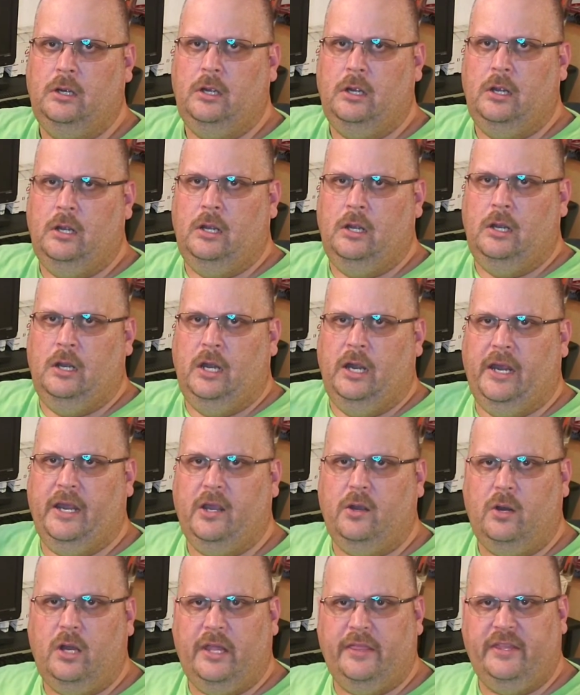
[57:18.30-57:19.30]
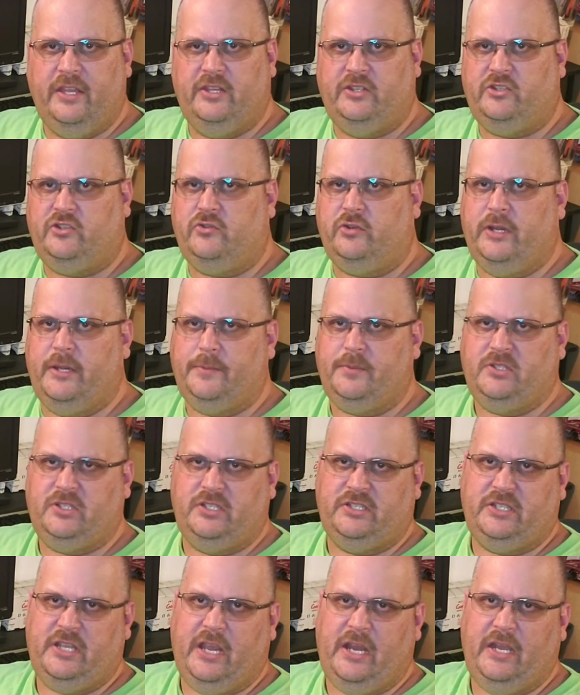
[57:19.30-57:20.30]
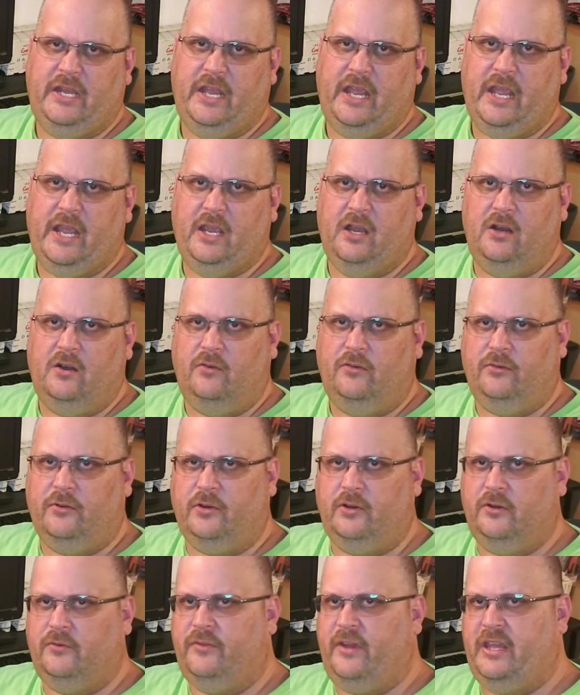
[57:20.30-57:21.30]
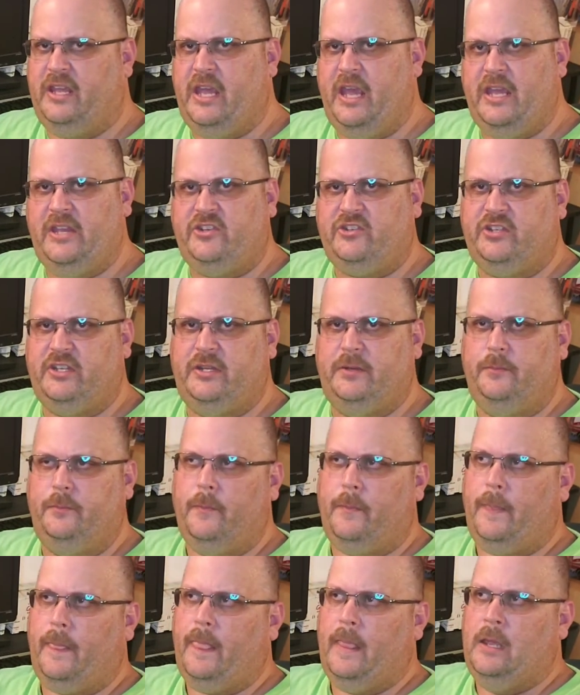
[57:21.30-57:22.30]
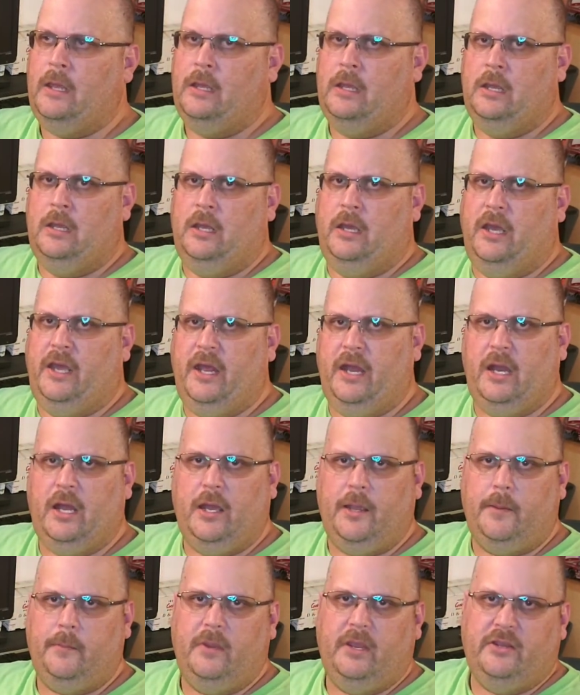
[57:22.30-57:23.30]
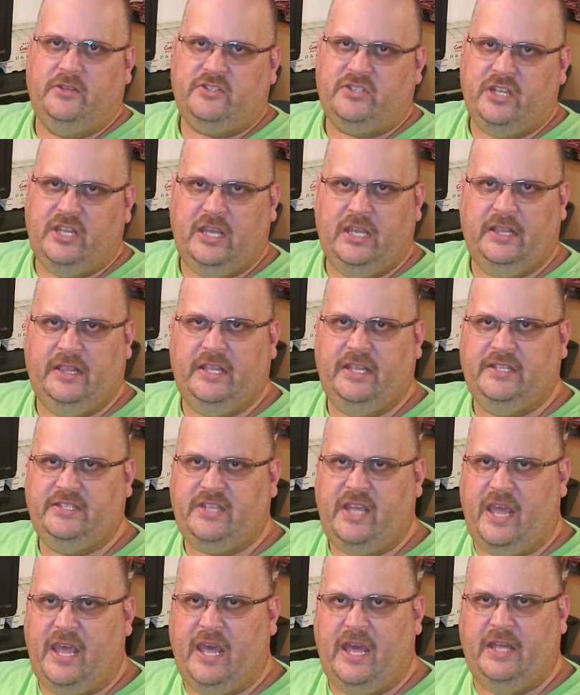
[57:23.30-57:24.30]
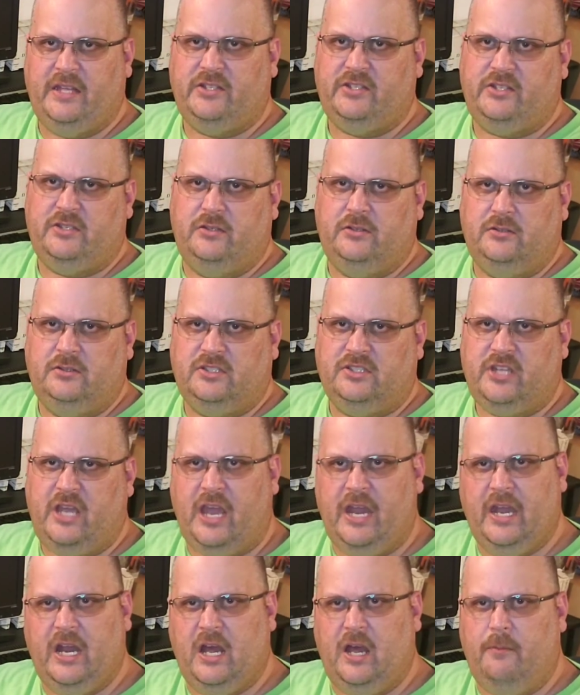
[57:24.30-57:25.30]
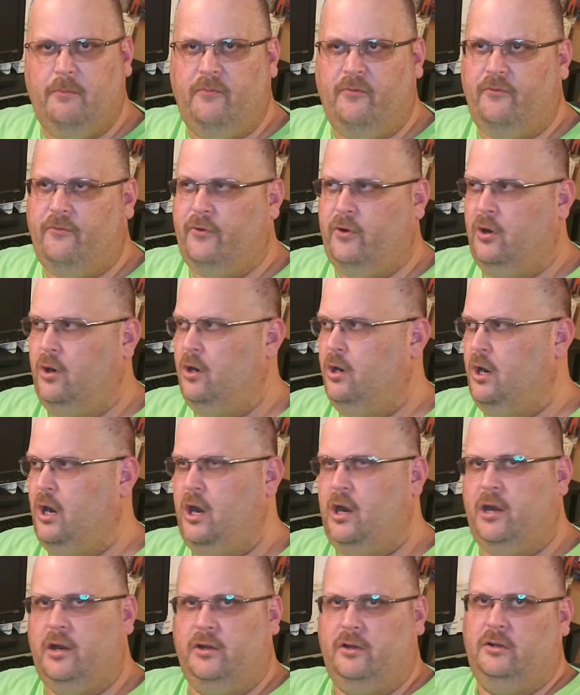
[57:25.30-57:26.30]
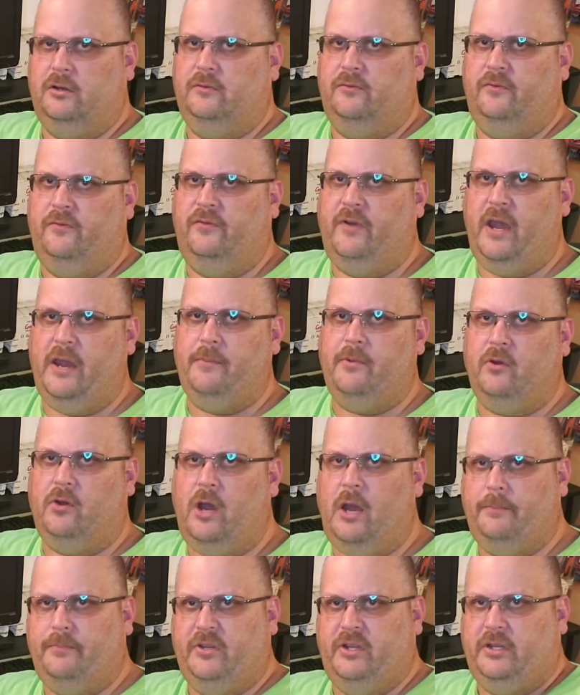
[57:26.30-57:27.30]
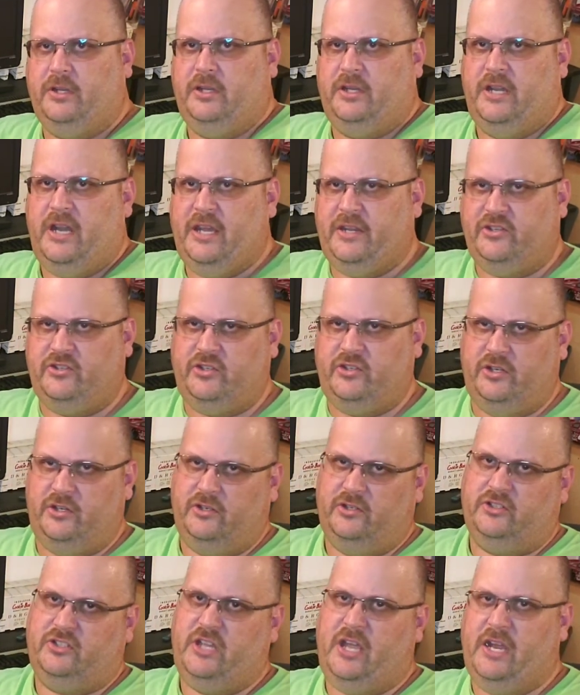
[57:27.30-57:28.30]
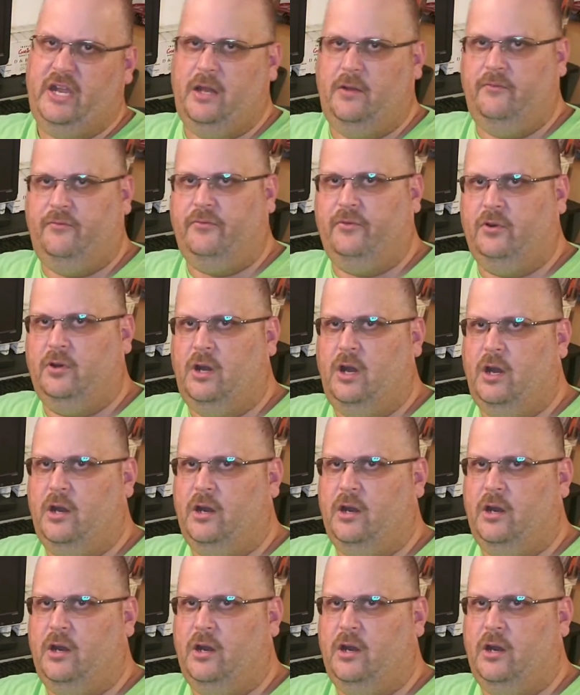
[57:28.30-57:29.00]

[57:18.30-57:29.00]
I go on these trips to San Diego for vacation, and I'm seeing these ads. Sign up for our fiber optic connection or sign up for our